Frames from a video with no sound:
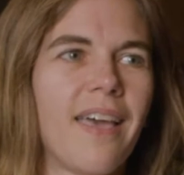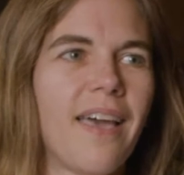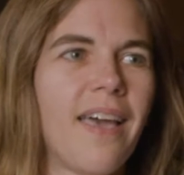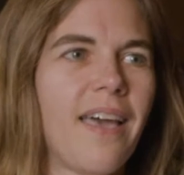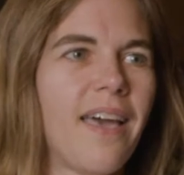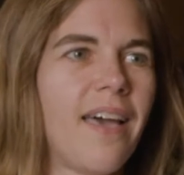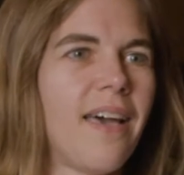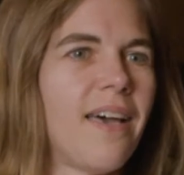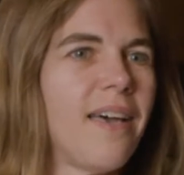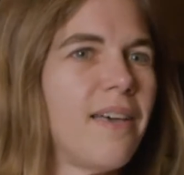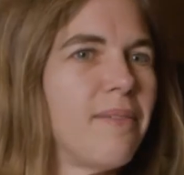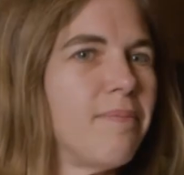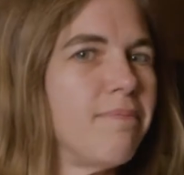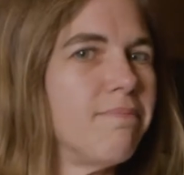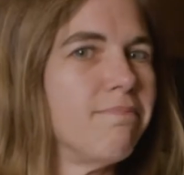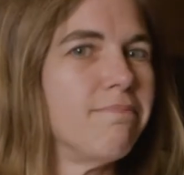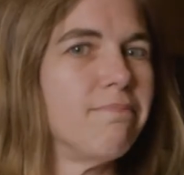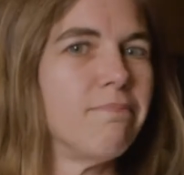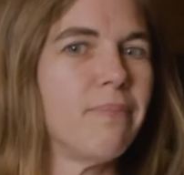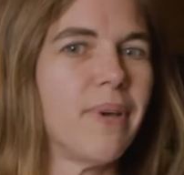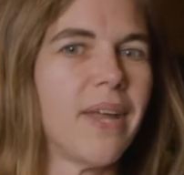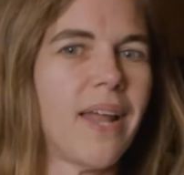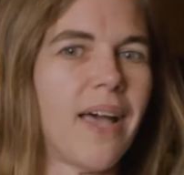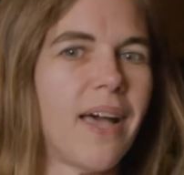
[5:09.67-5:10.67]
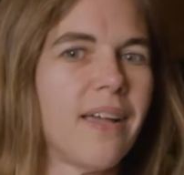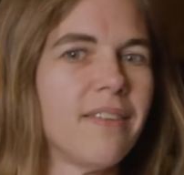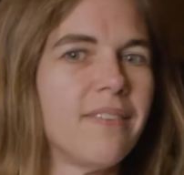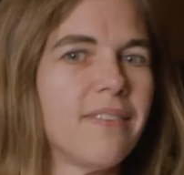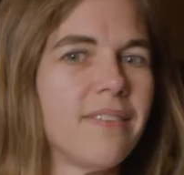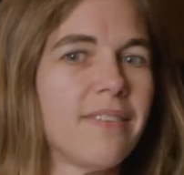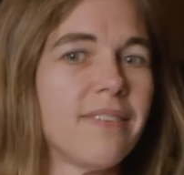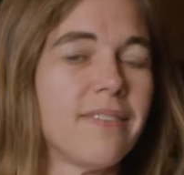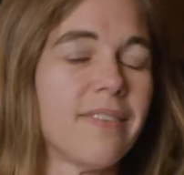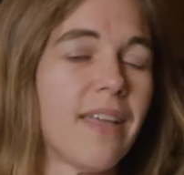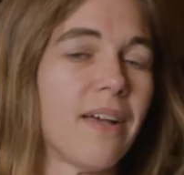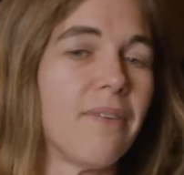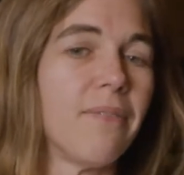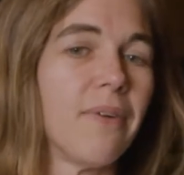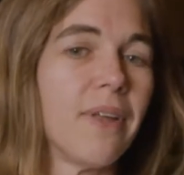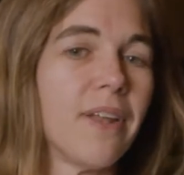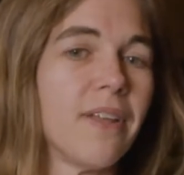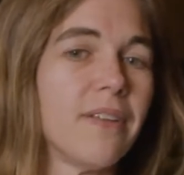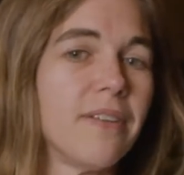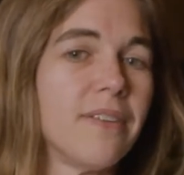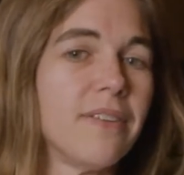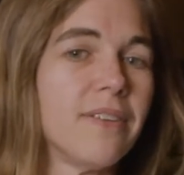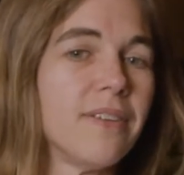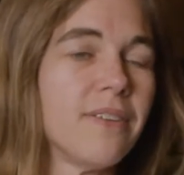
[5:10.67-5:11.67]
But I
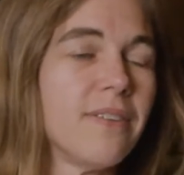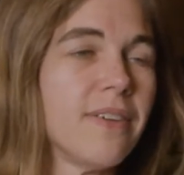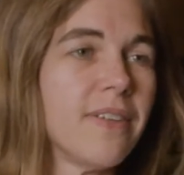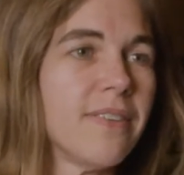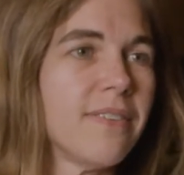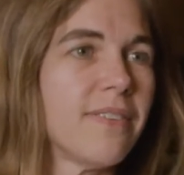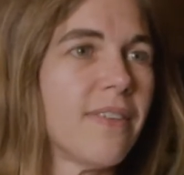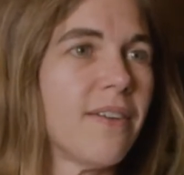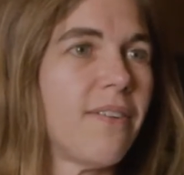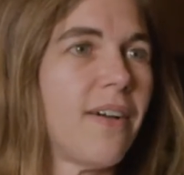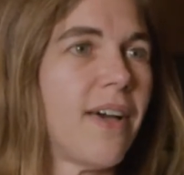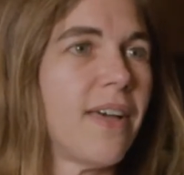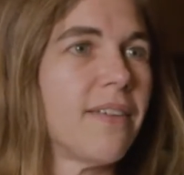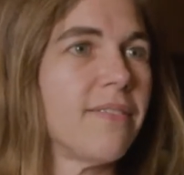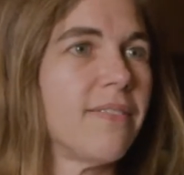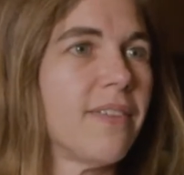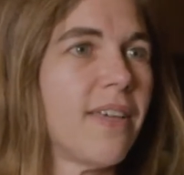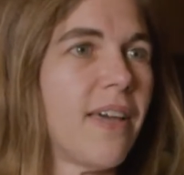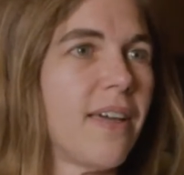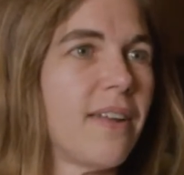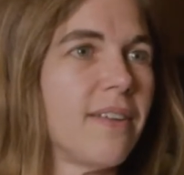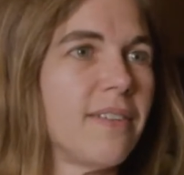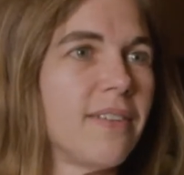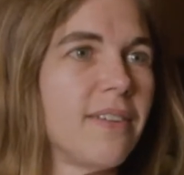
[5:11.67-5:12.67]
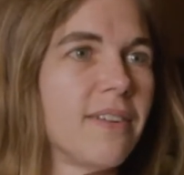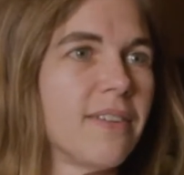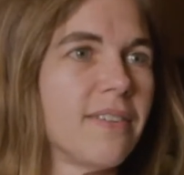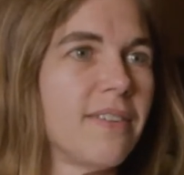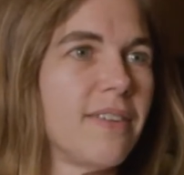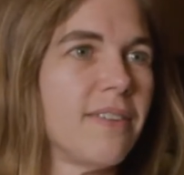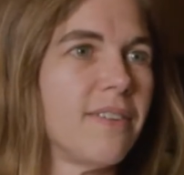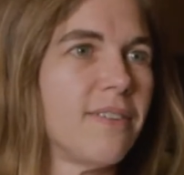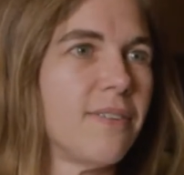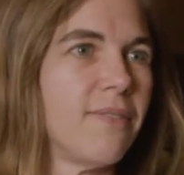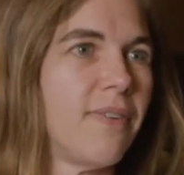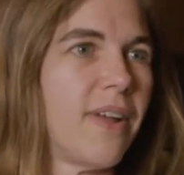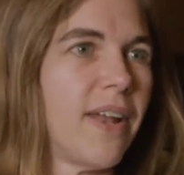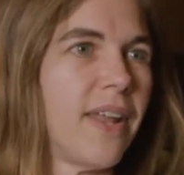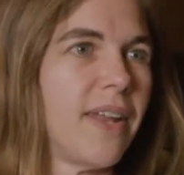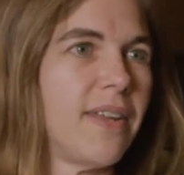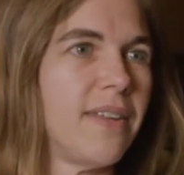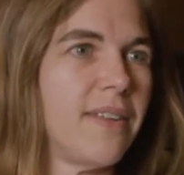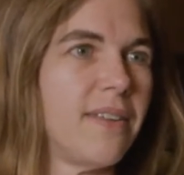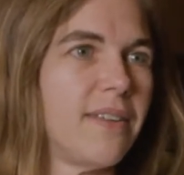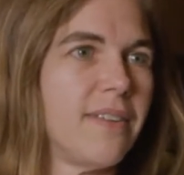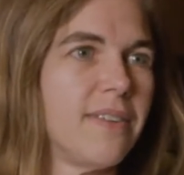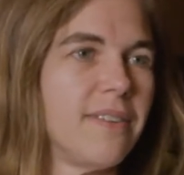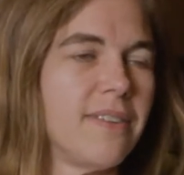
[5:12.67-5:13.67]
wanted to do it. So I kind of looked into what I
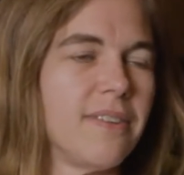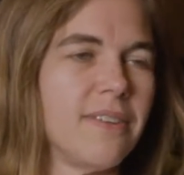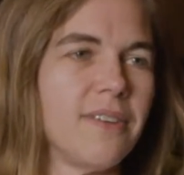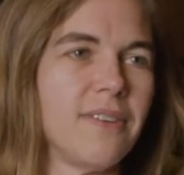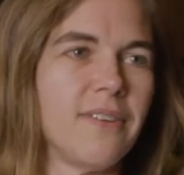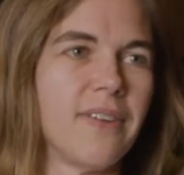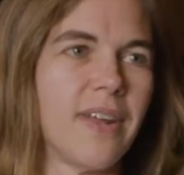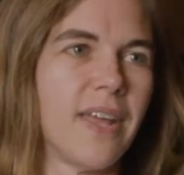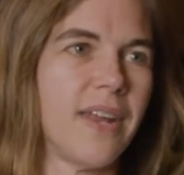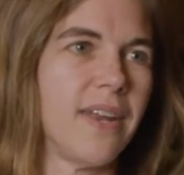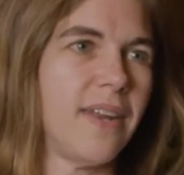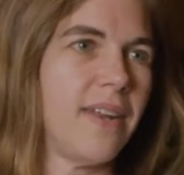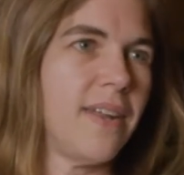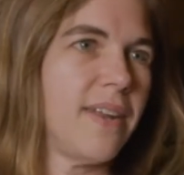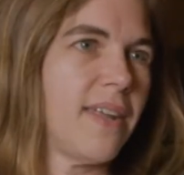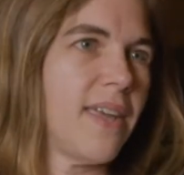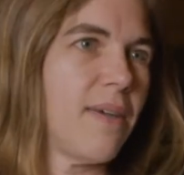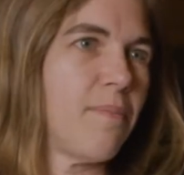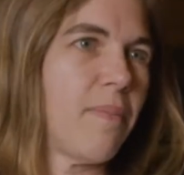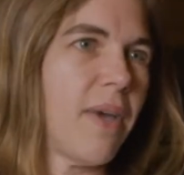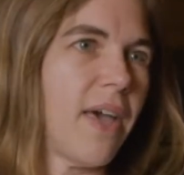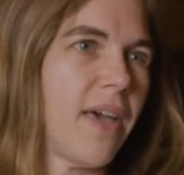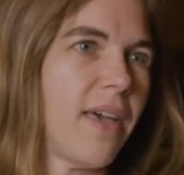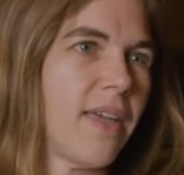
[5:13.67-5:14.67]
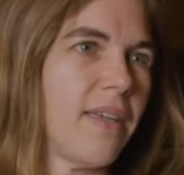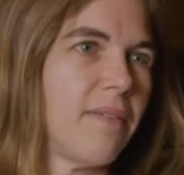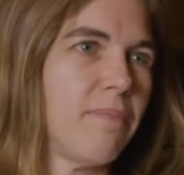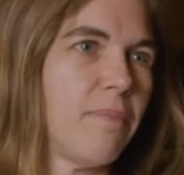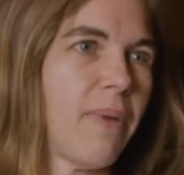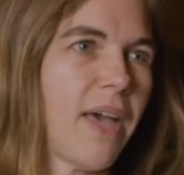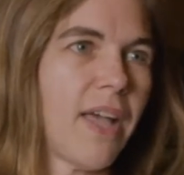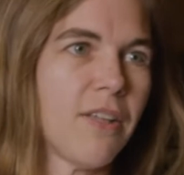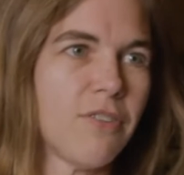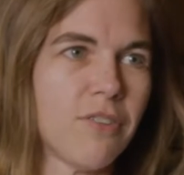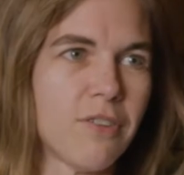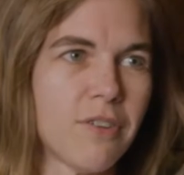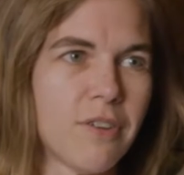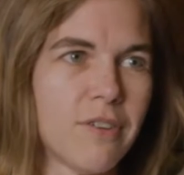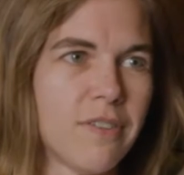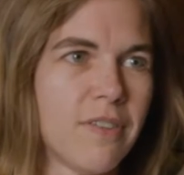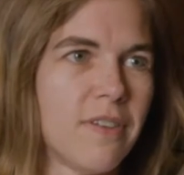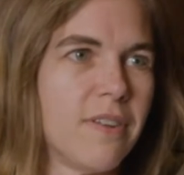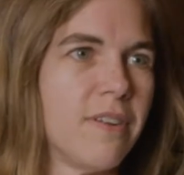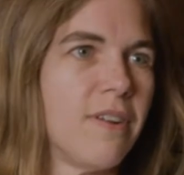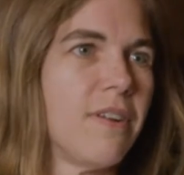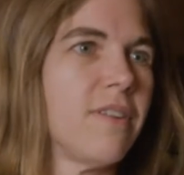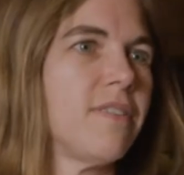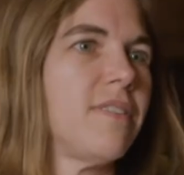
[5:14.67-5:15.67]
needed to do, and I needed to get my bachelor's
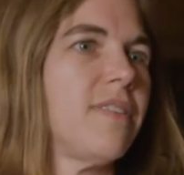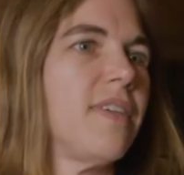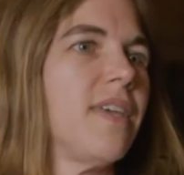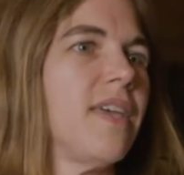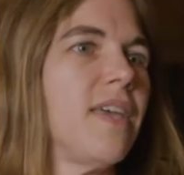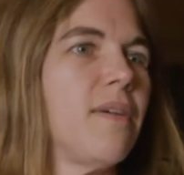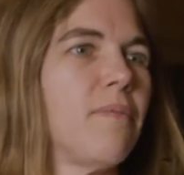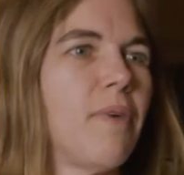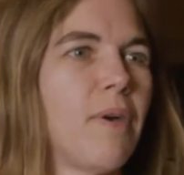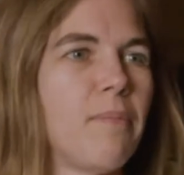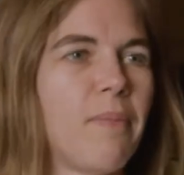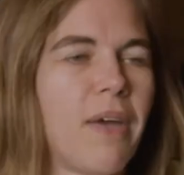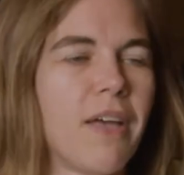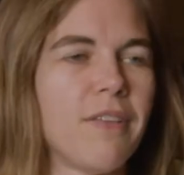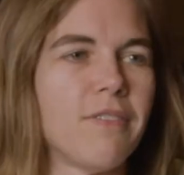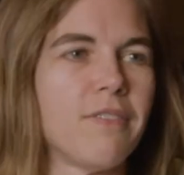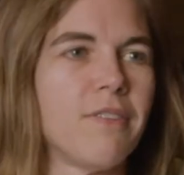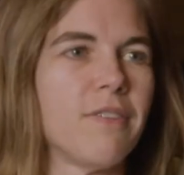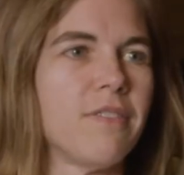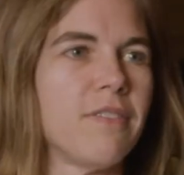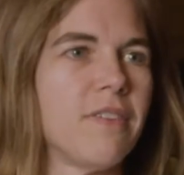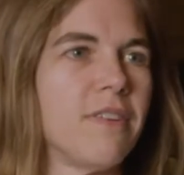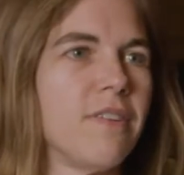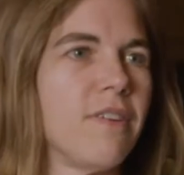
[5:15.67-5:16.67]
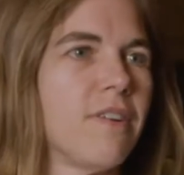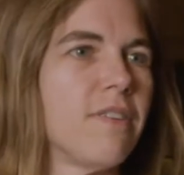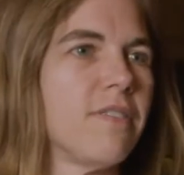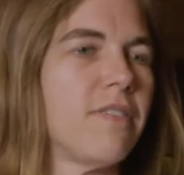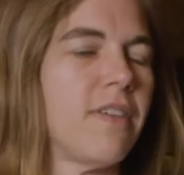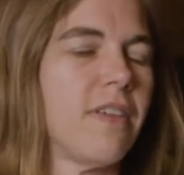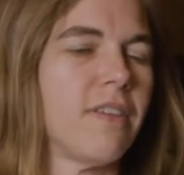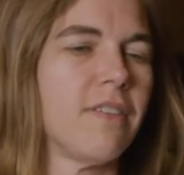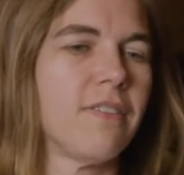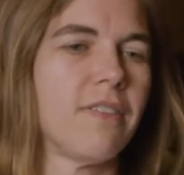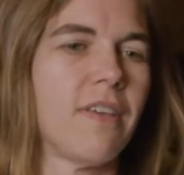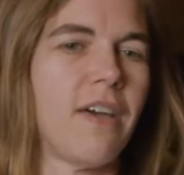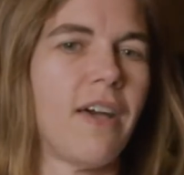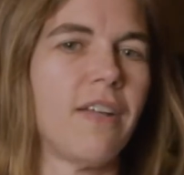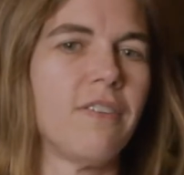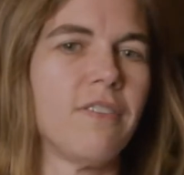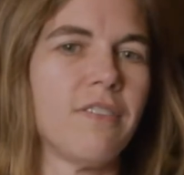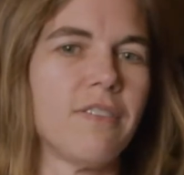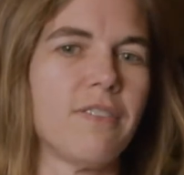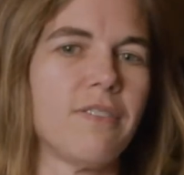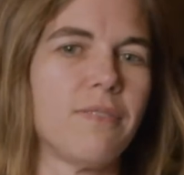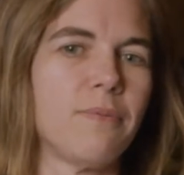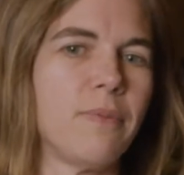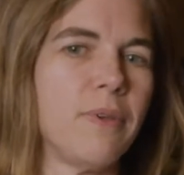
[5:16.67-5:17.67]
in nursing and my master's in nursing. So
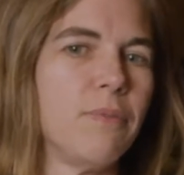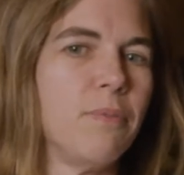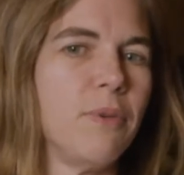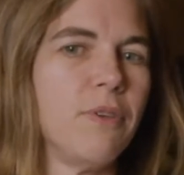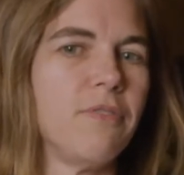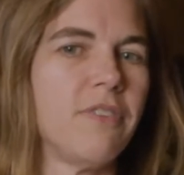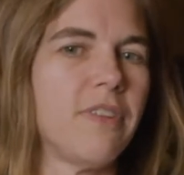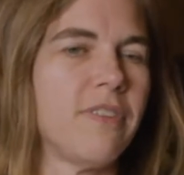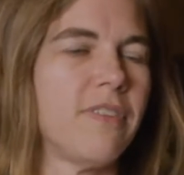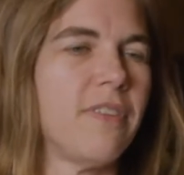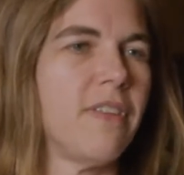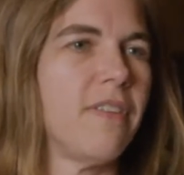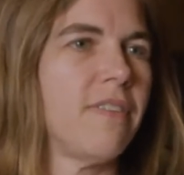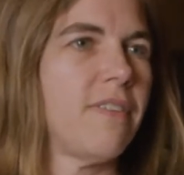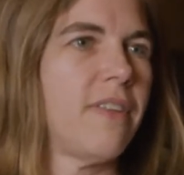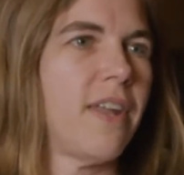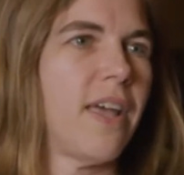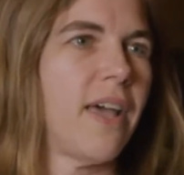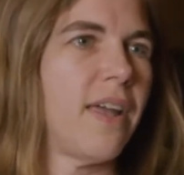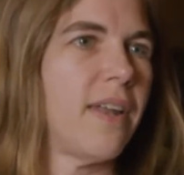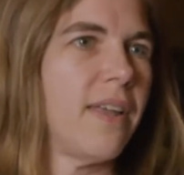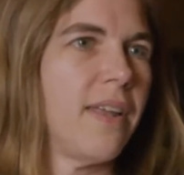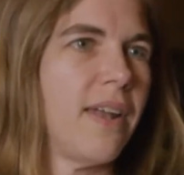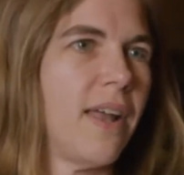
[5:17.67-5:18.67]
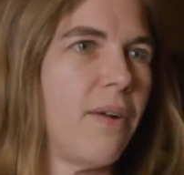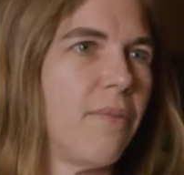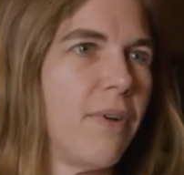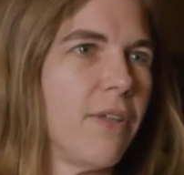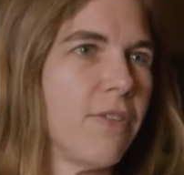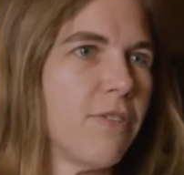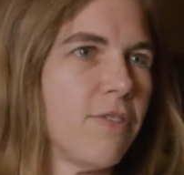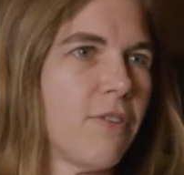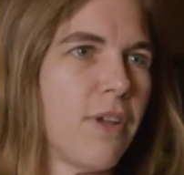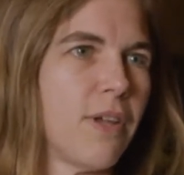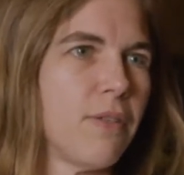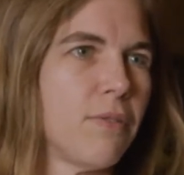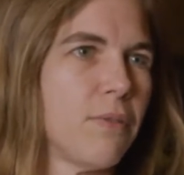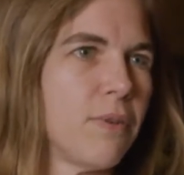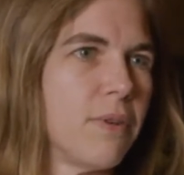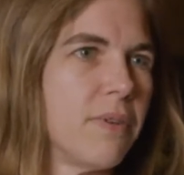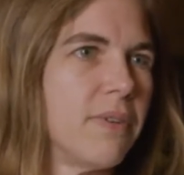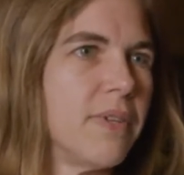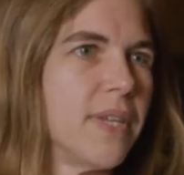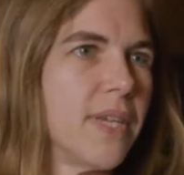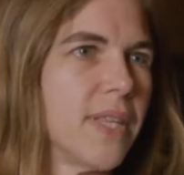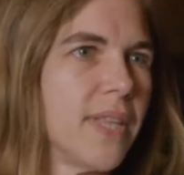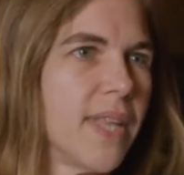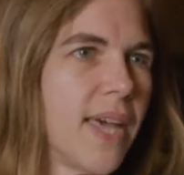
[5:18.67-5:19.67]
we moved to Cincinnati, and I went straight through
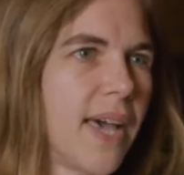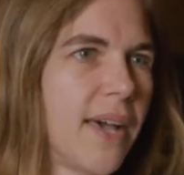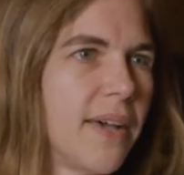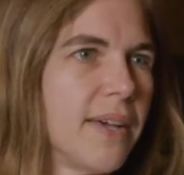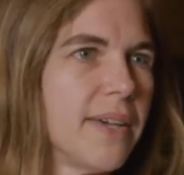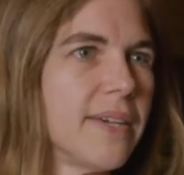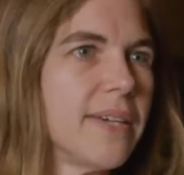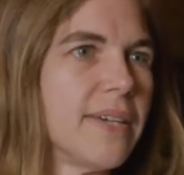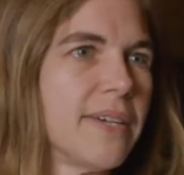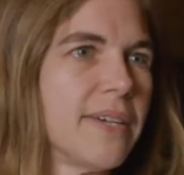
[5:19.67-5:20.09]
and did that.